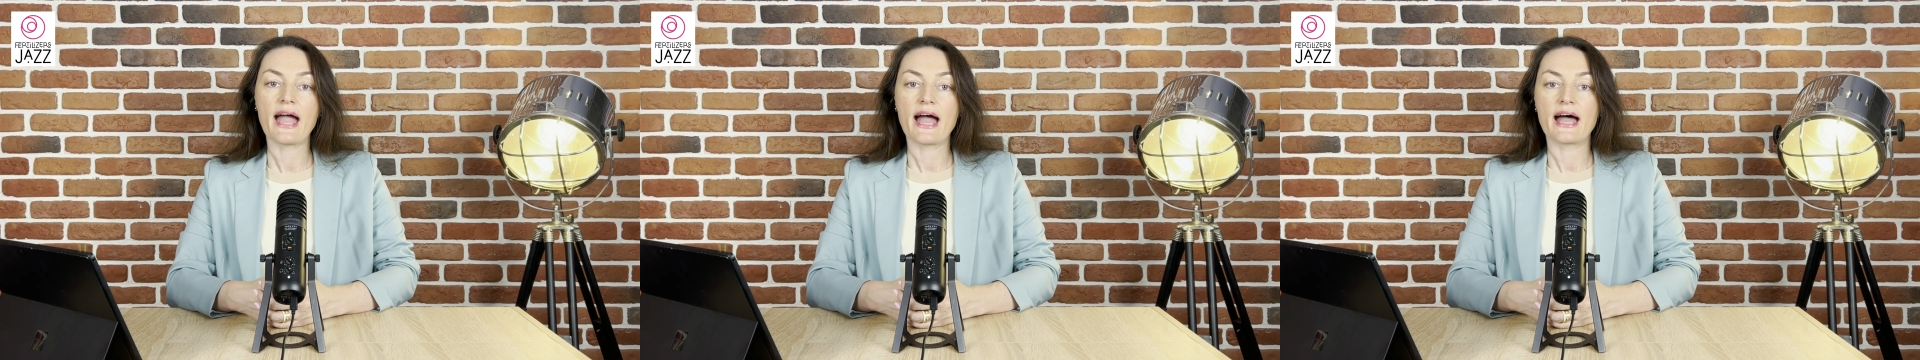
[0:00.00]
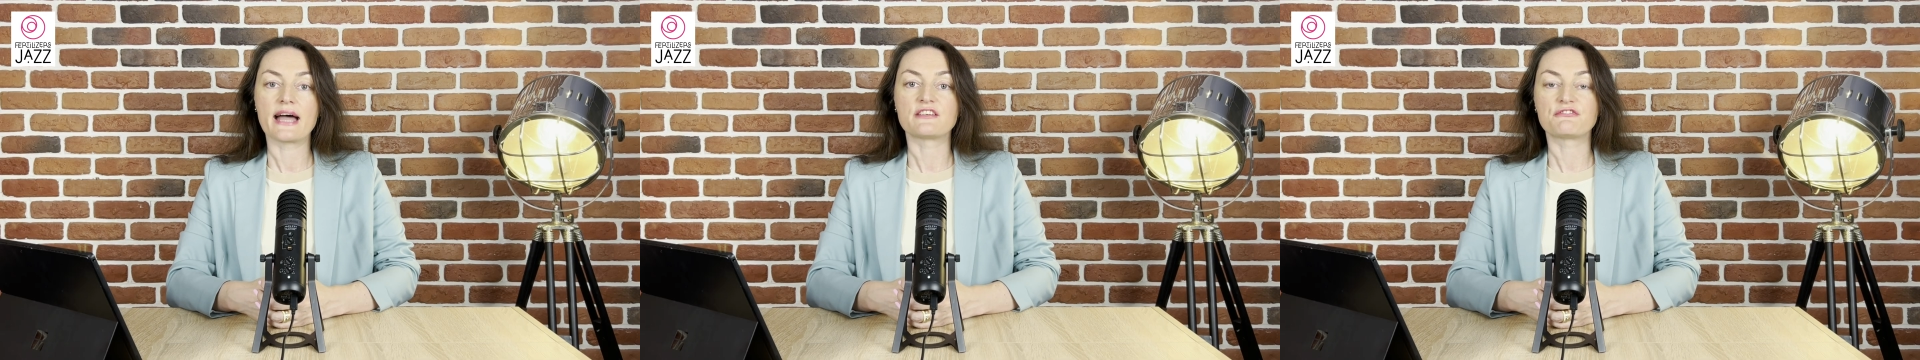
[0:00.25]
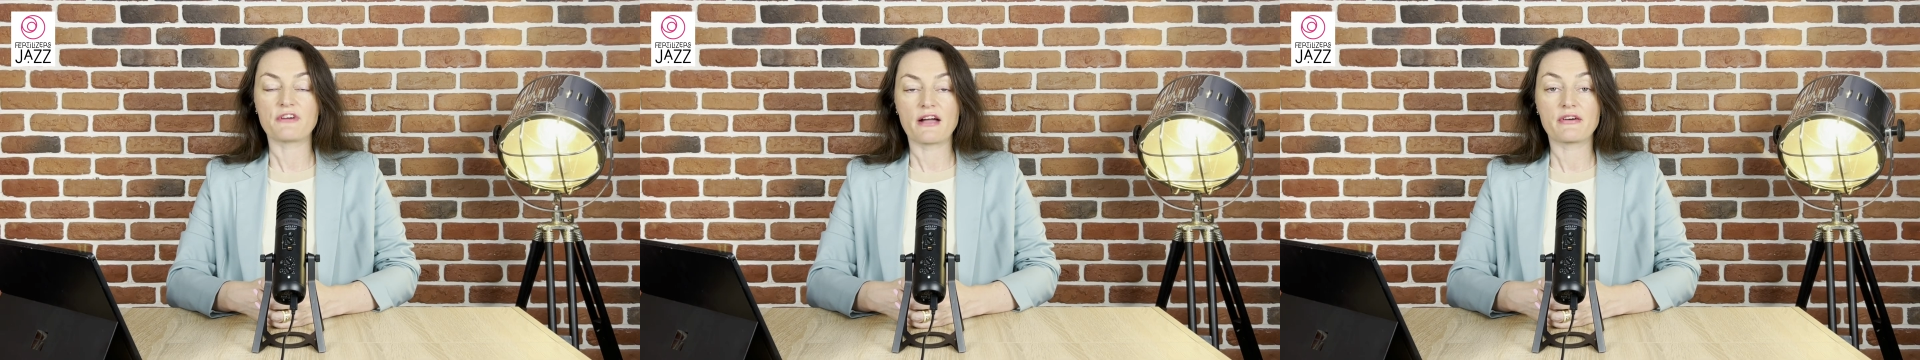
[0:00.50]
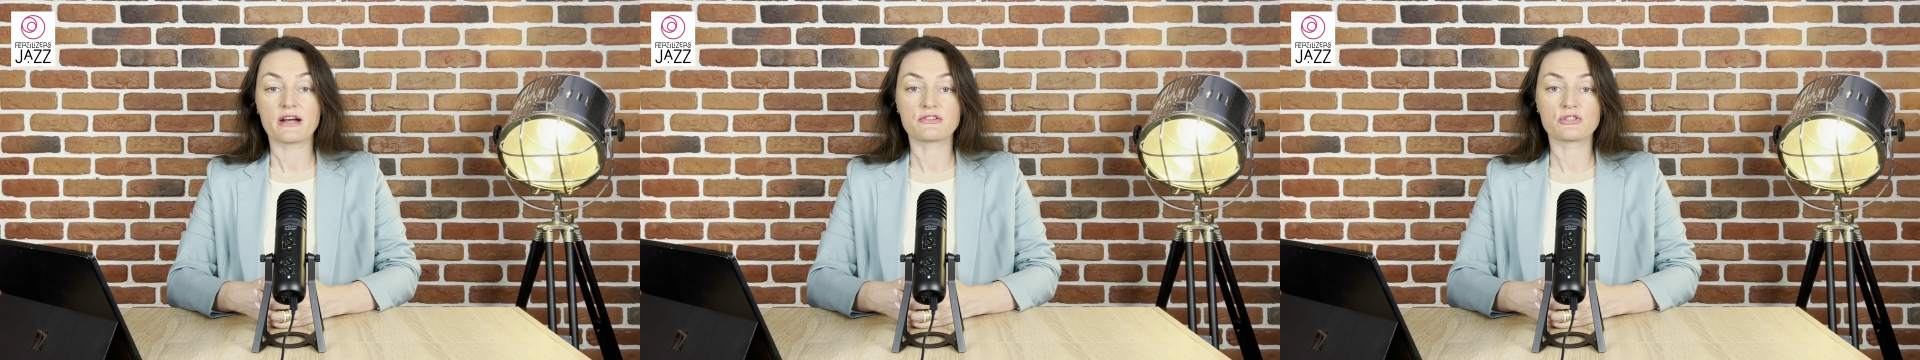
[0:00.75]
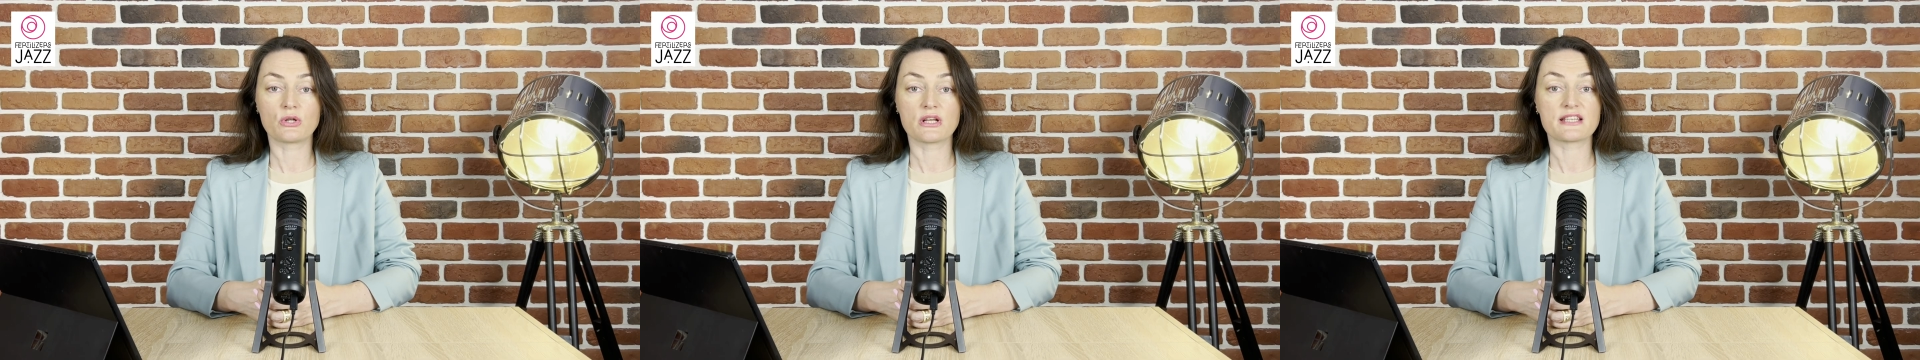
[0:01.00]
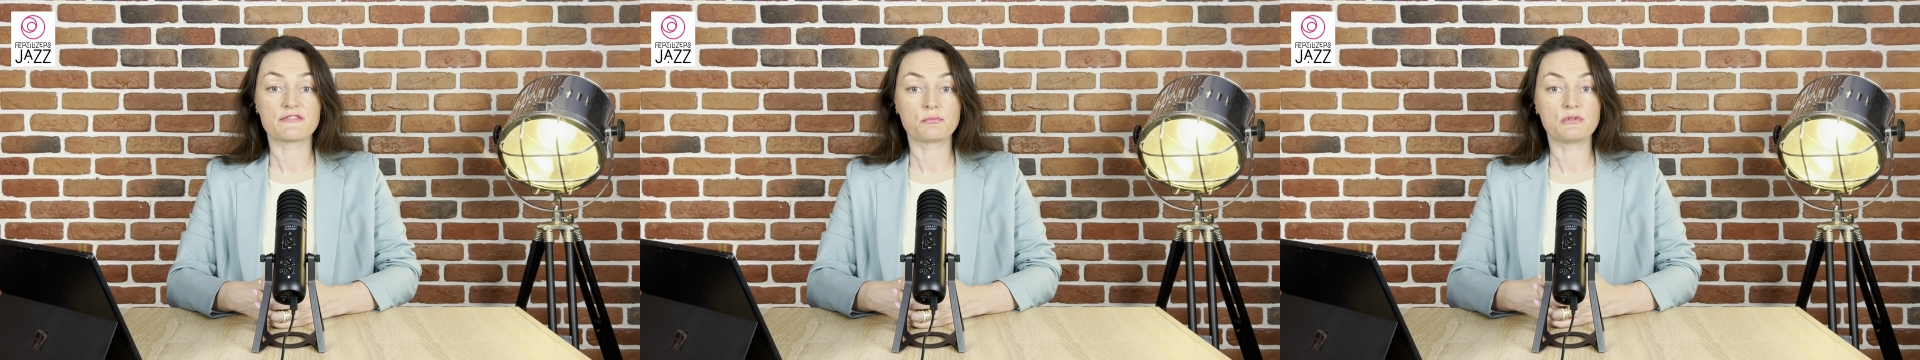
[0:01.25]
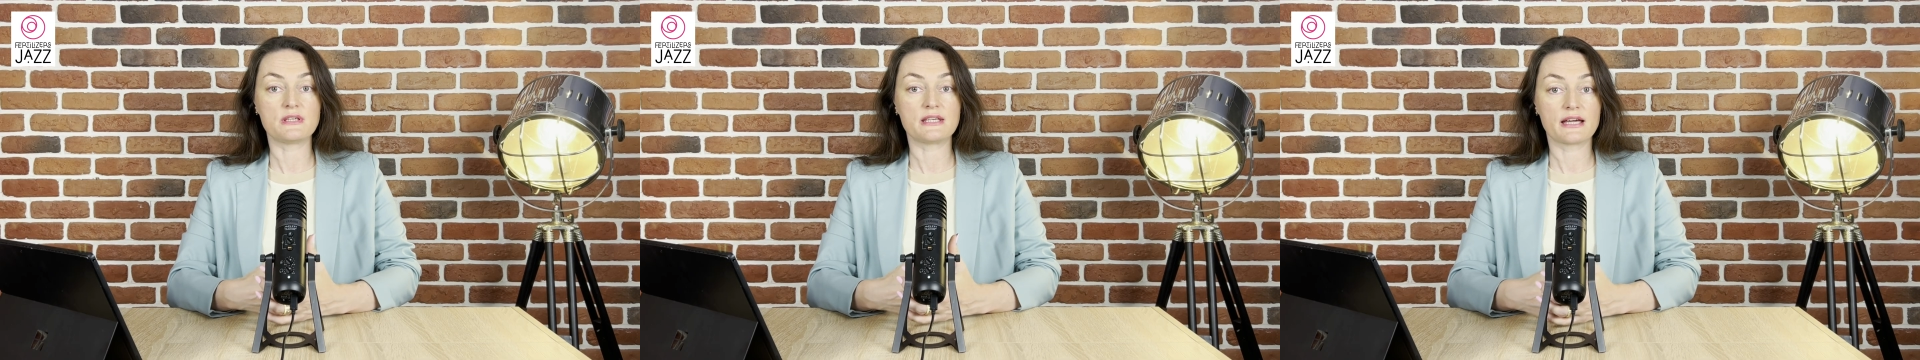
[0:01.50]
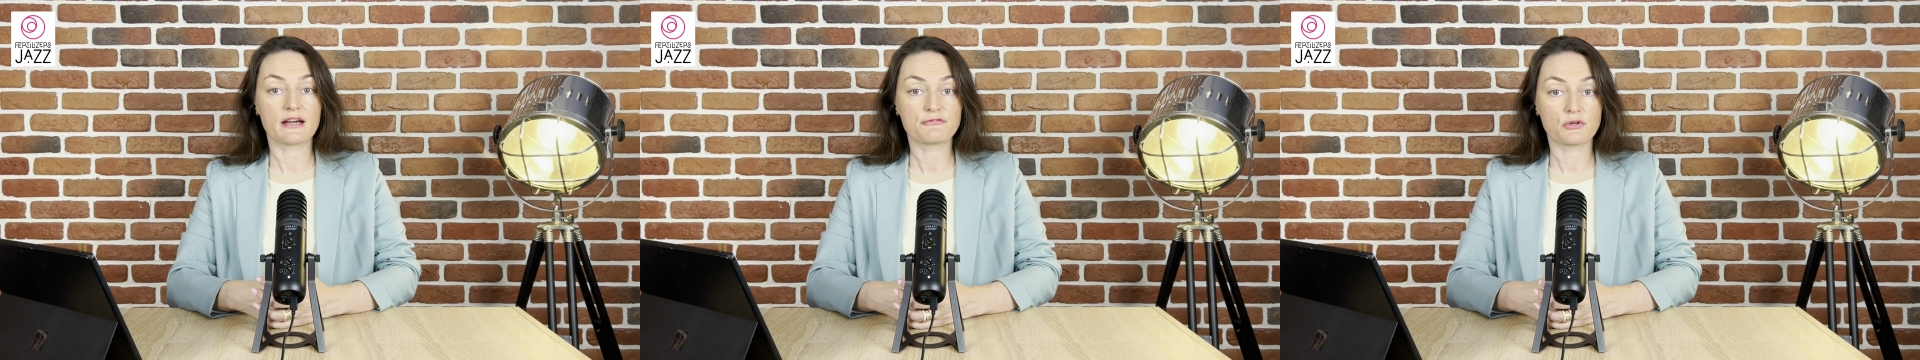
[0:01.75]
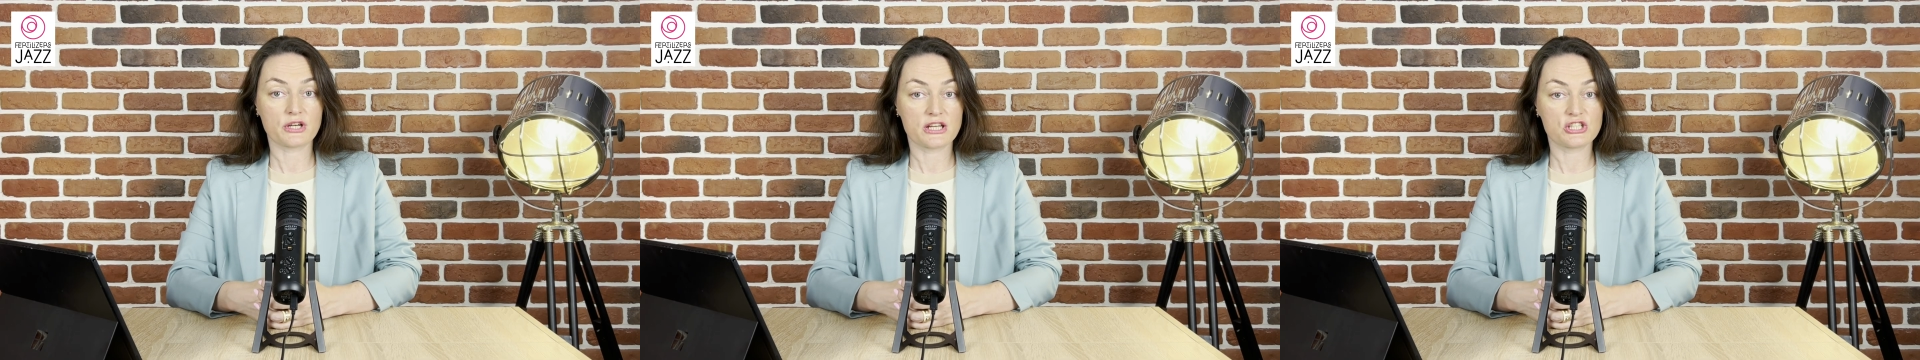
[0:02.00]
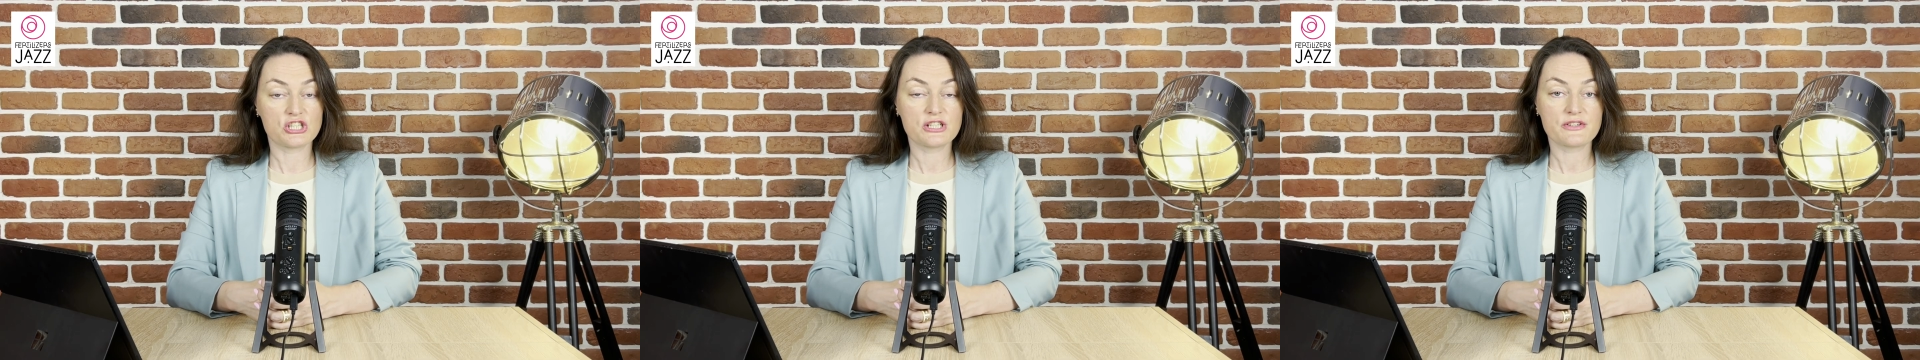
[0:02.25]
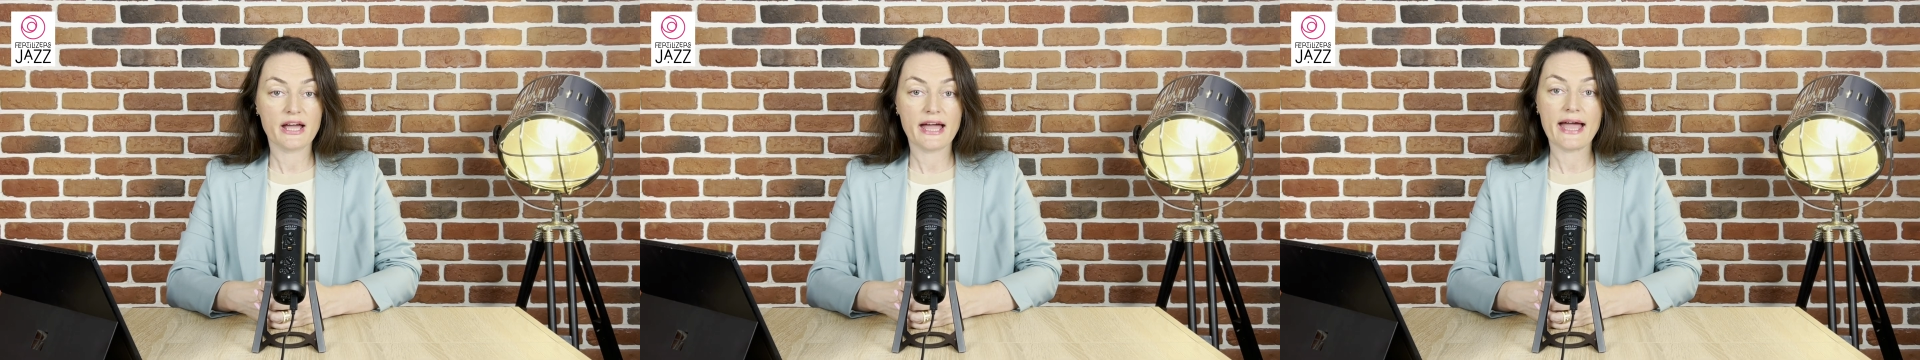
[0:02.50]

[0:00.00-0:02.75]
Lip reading: at $500 FOB for Nigeria,